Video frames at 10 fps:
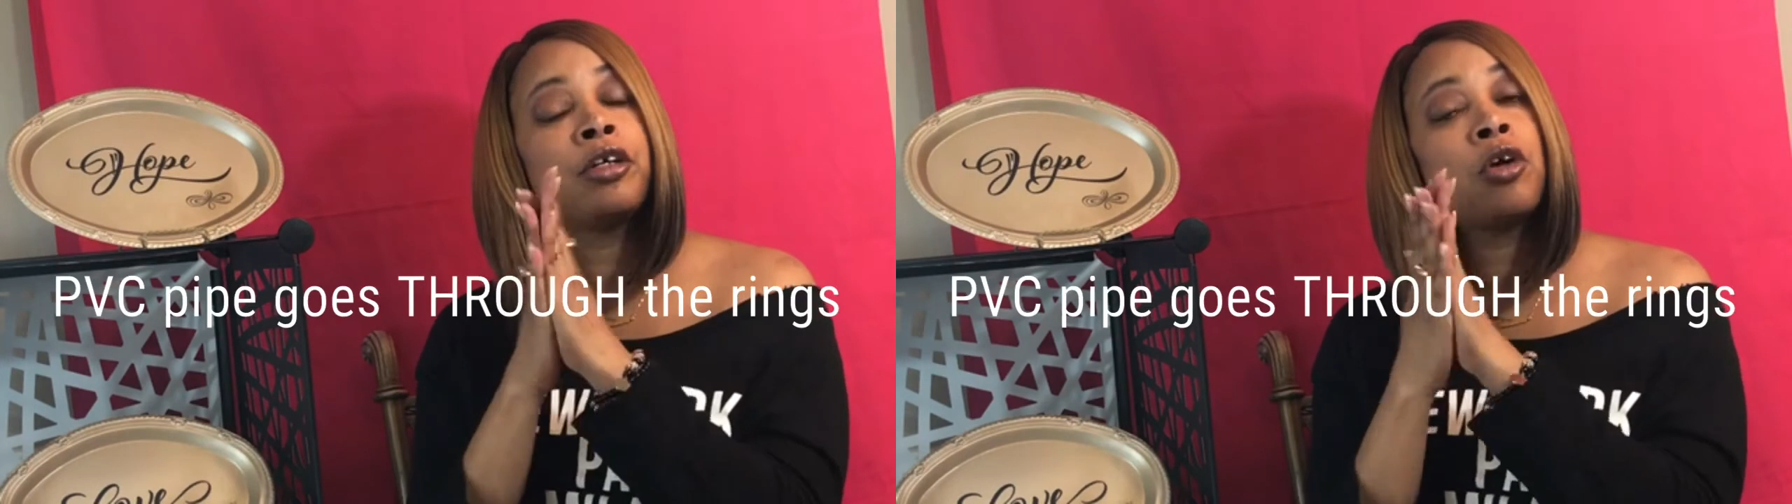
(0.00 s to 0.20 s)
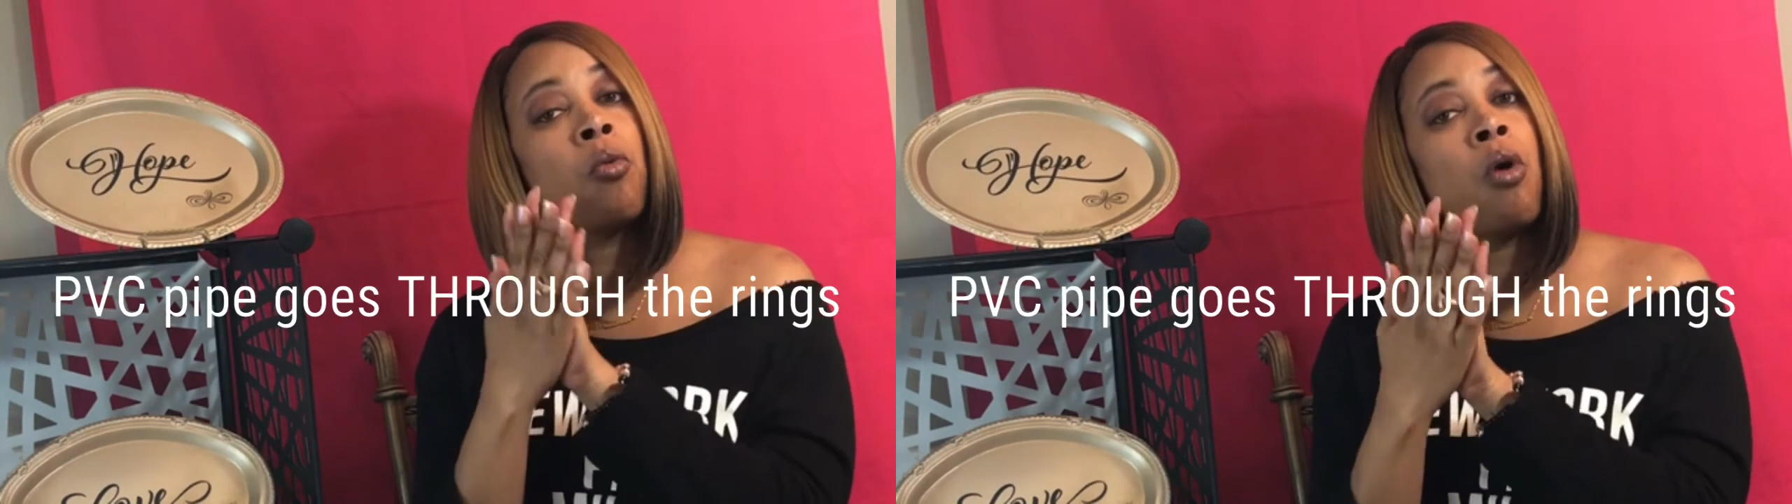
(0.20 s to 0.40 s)

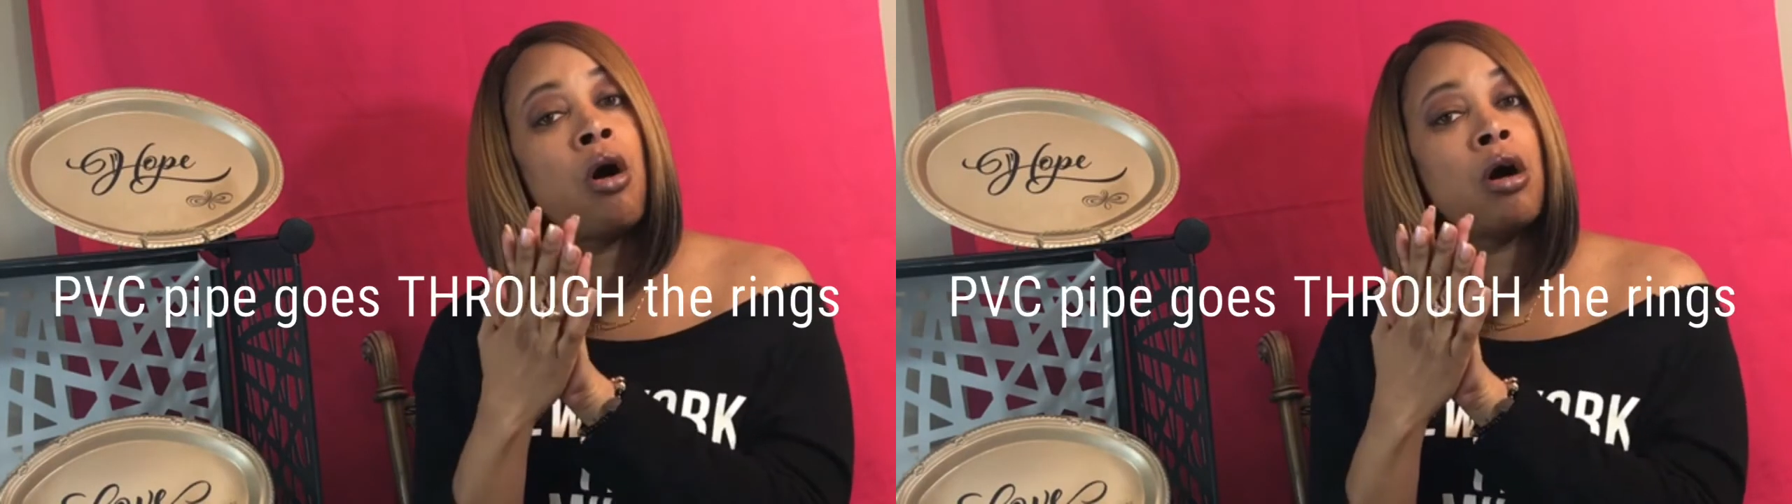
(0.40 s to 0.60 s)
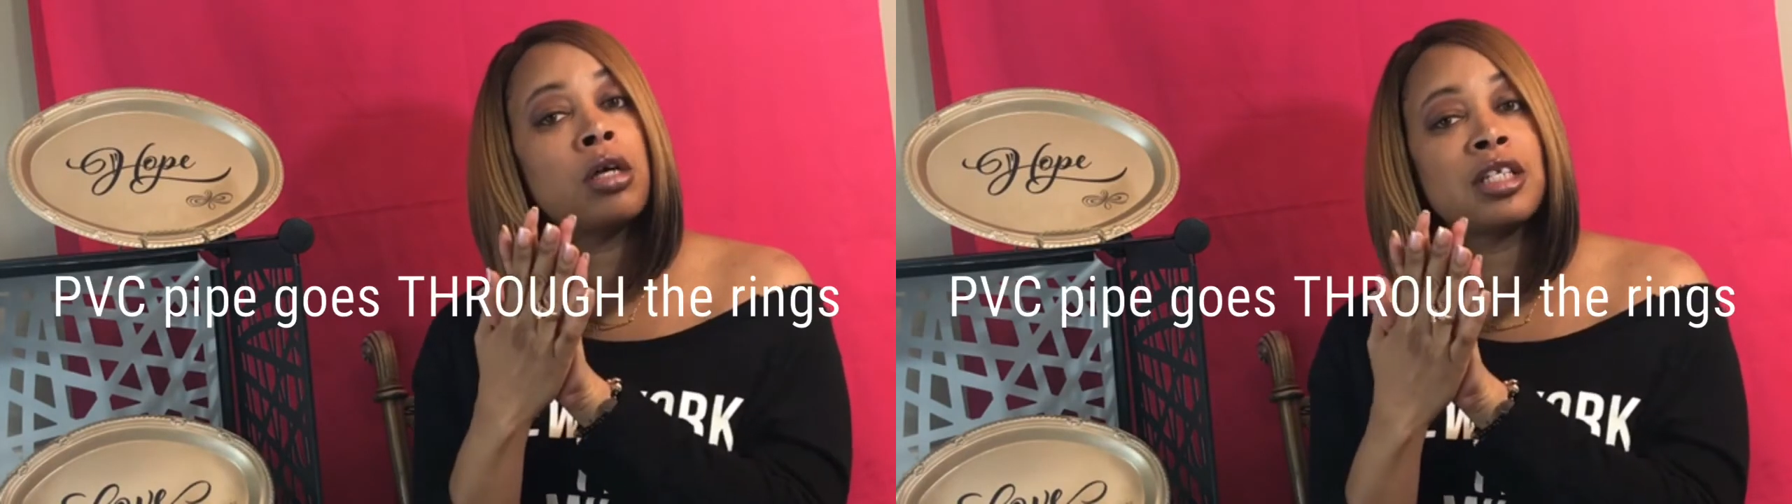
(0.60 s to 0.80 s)
your
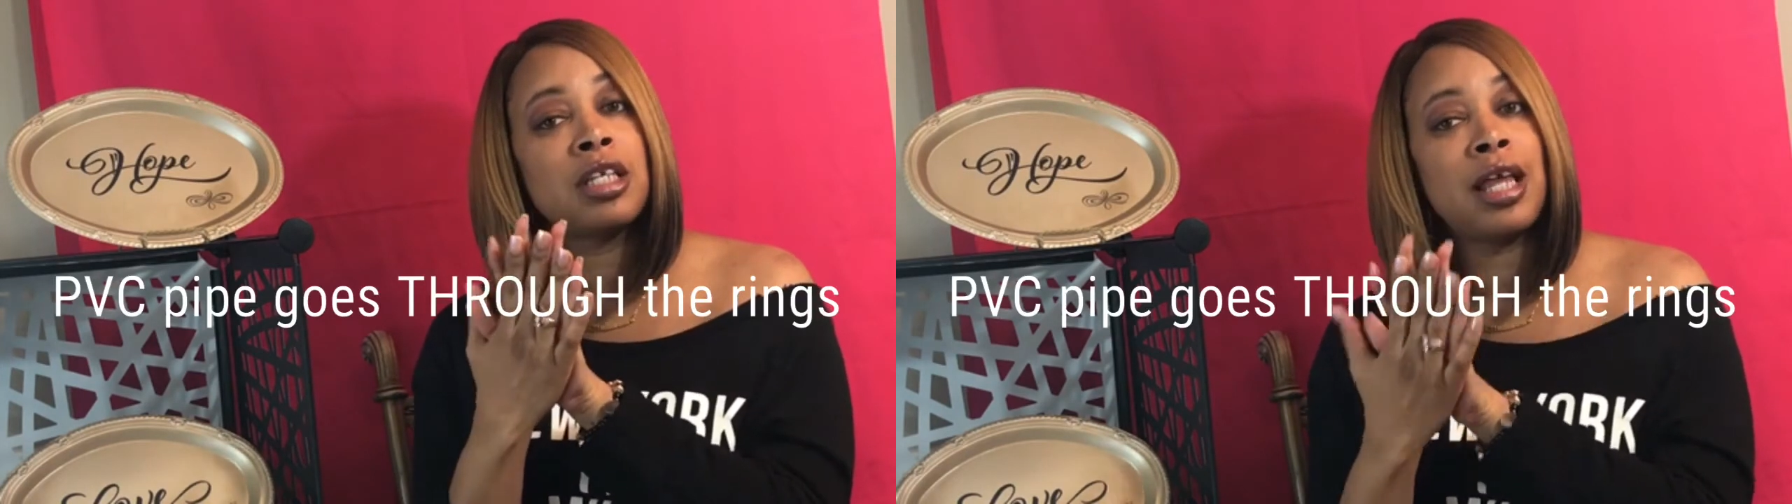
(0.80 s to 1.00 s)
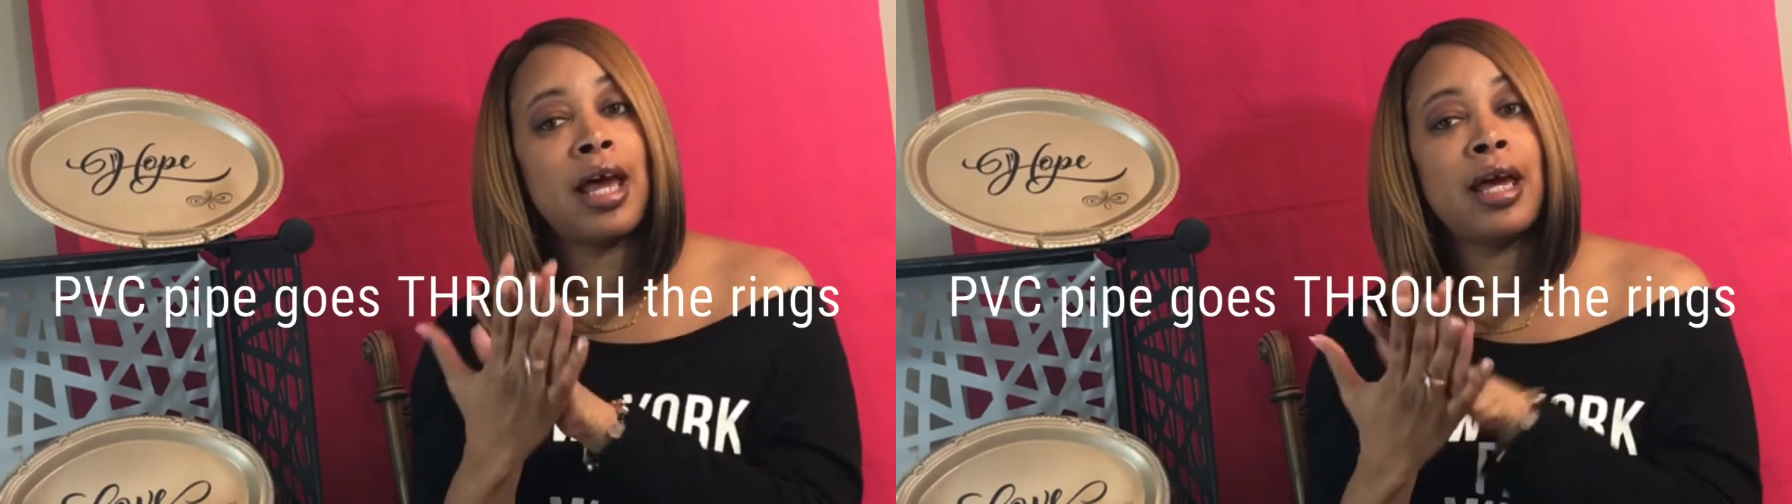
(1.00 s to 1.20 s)
wall so
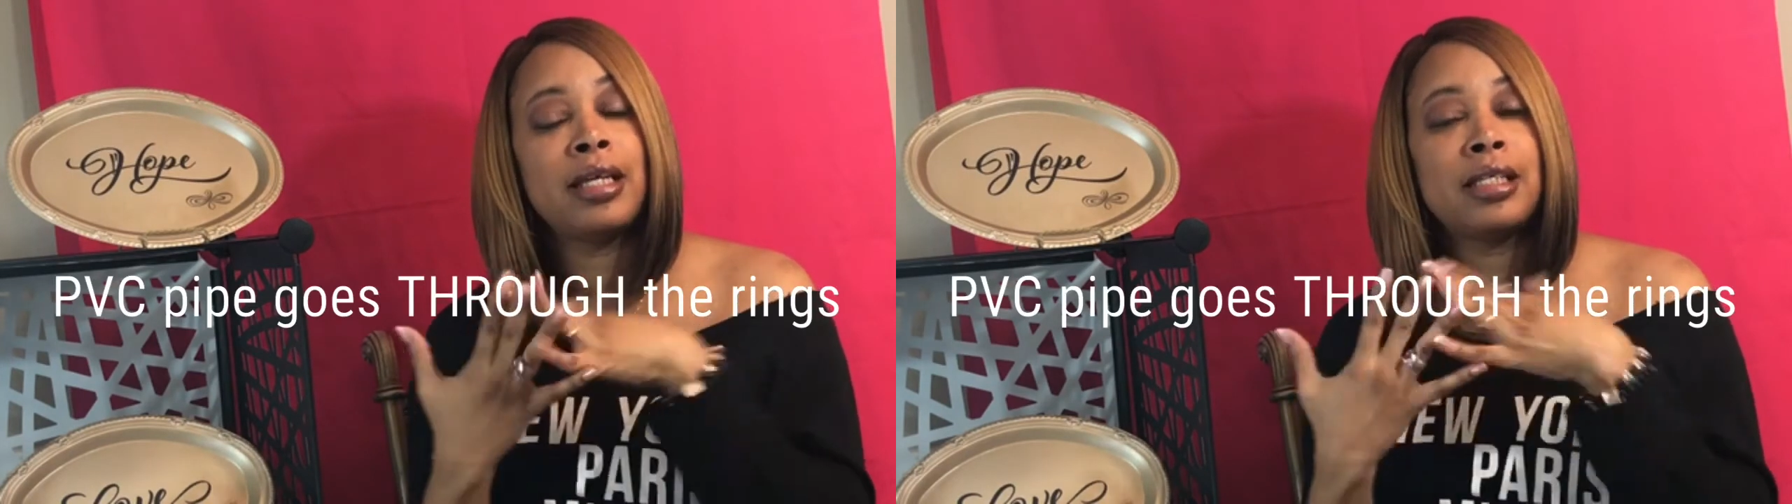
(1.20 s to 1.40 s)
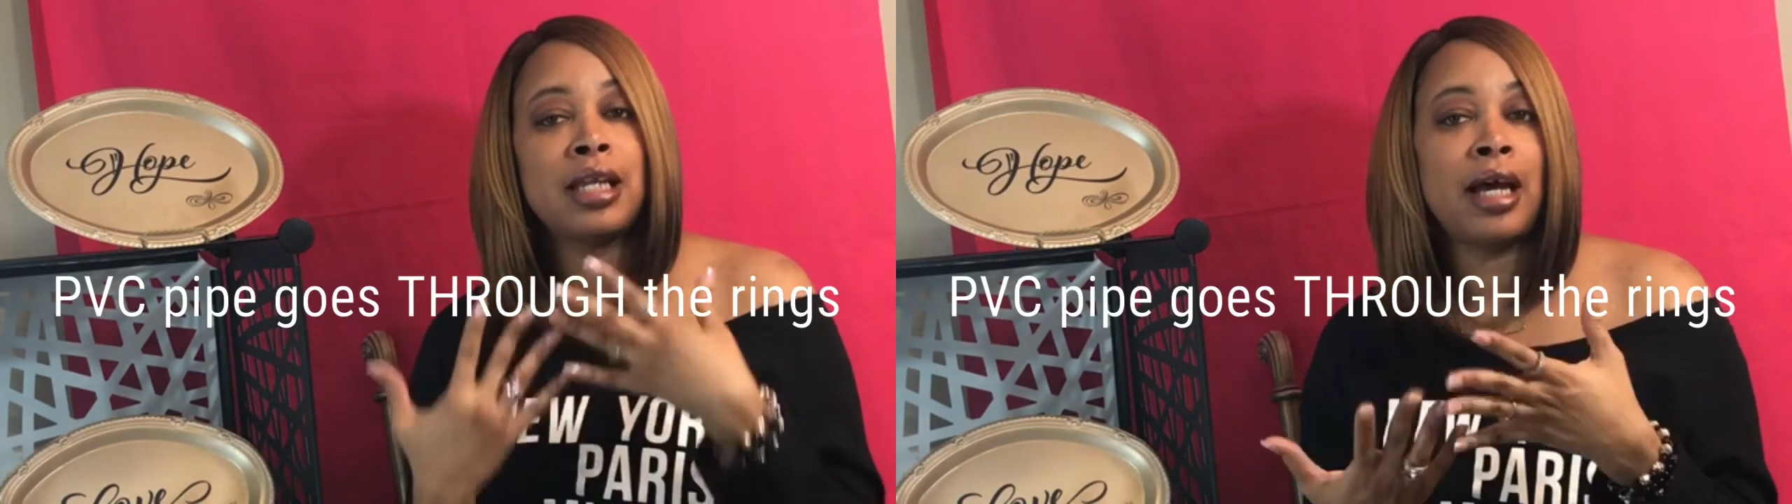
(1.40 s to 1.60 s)
that
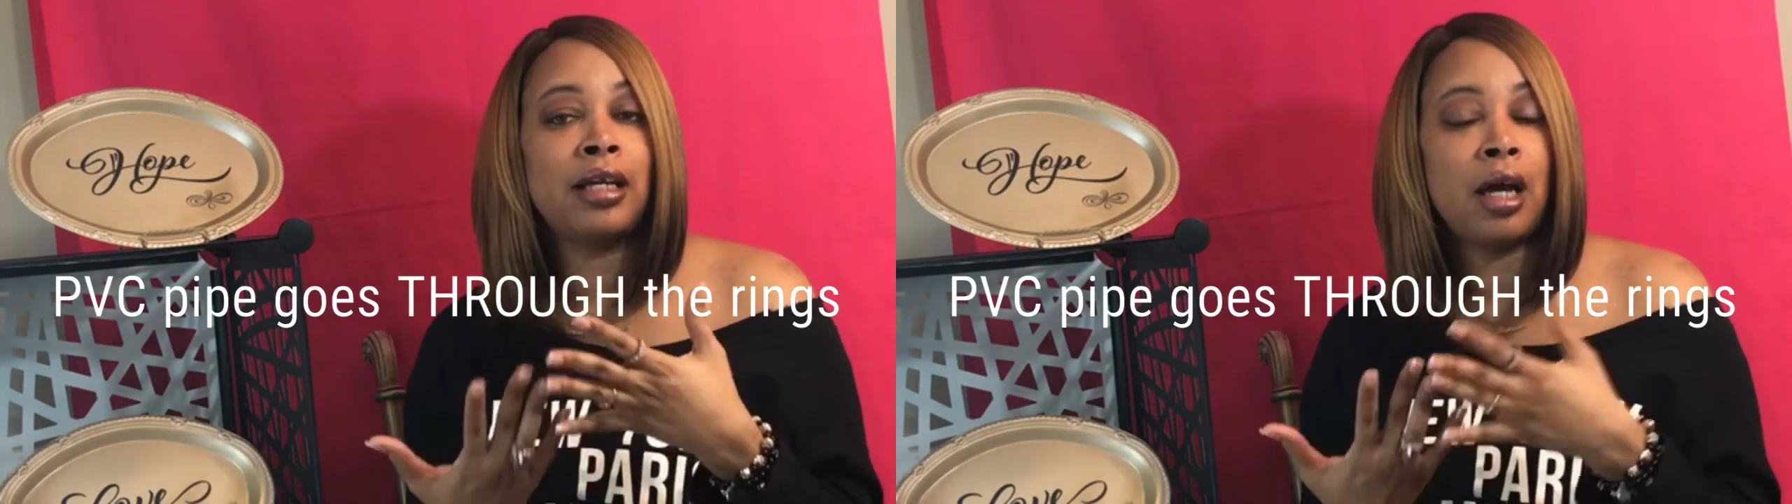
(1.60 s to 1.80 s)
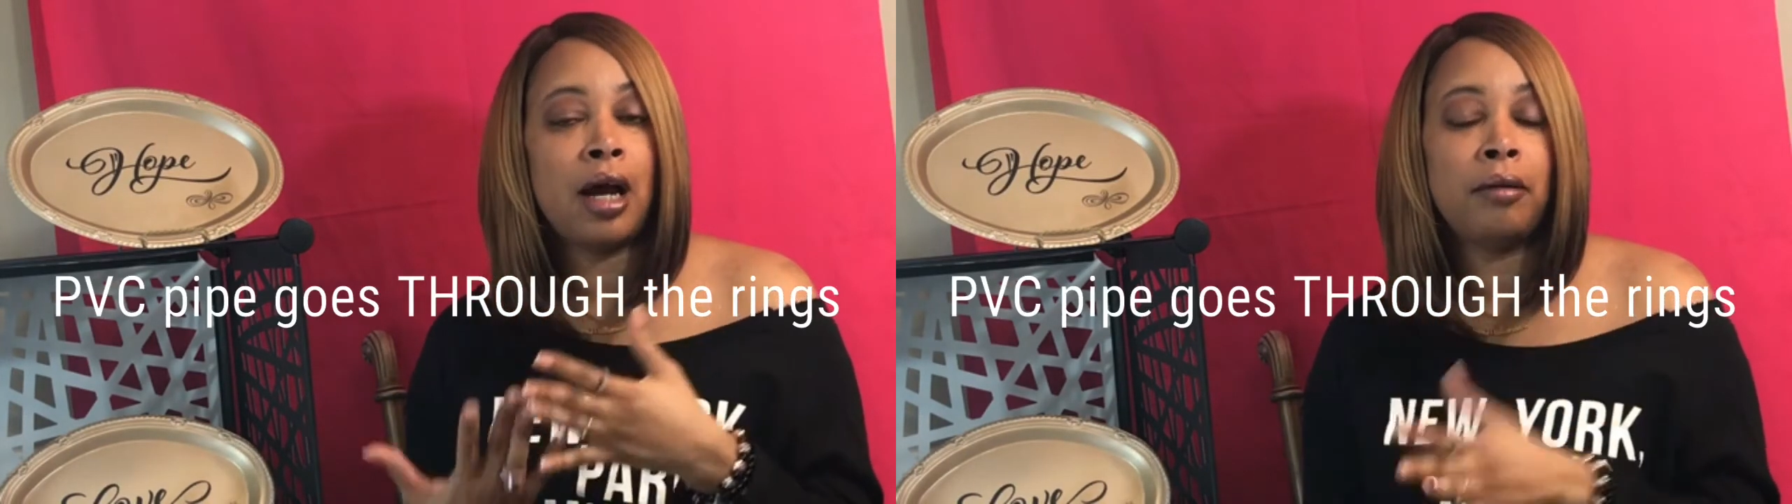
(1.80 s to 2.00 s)
it's not
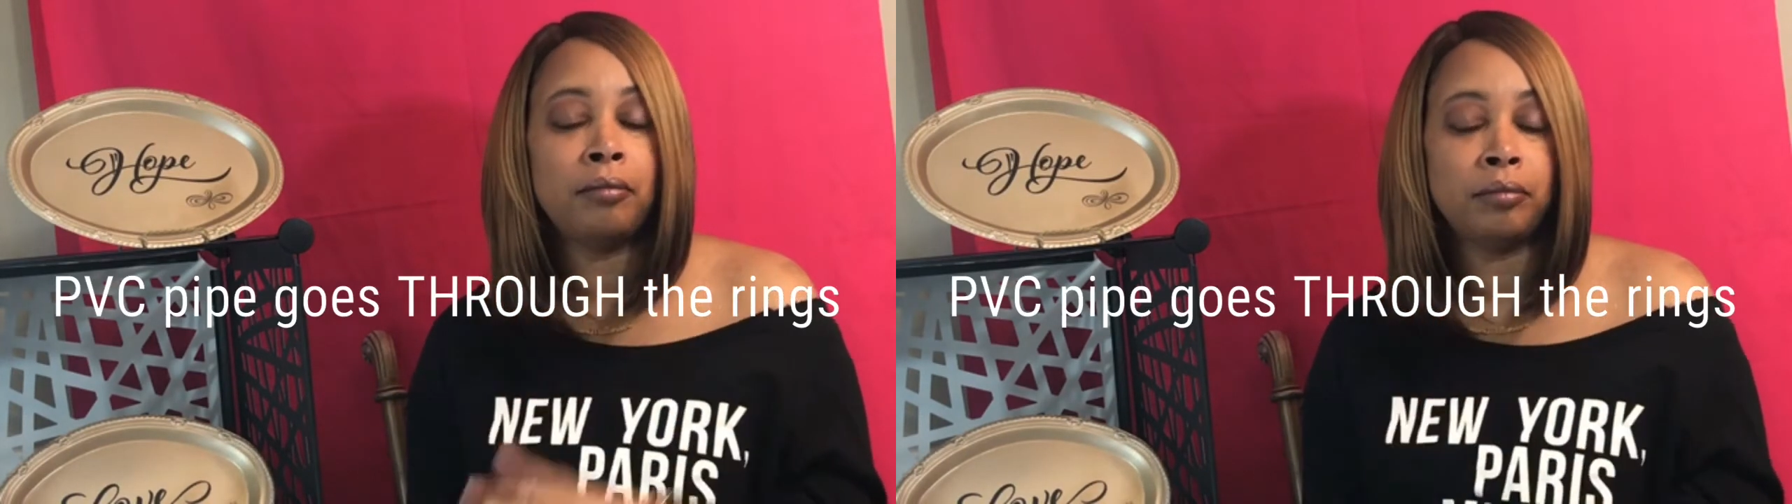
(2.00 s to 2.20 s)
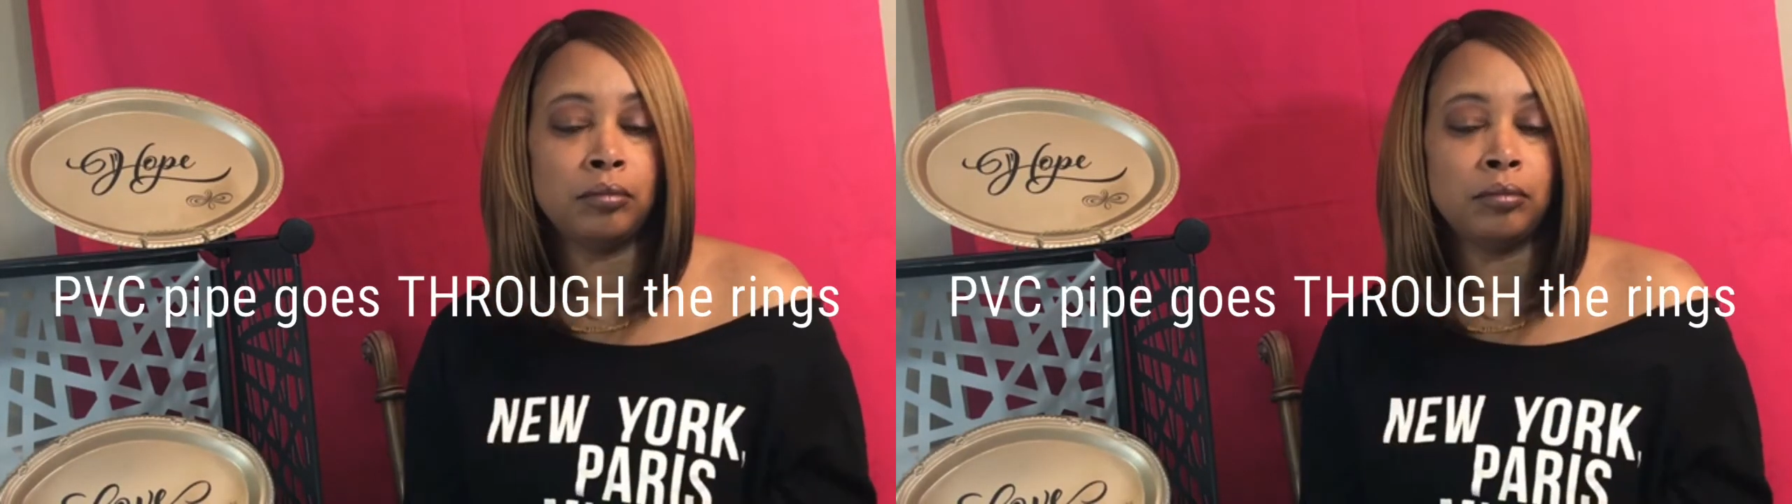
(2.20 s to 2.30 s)
um,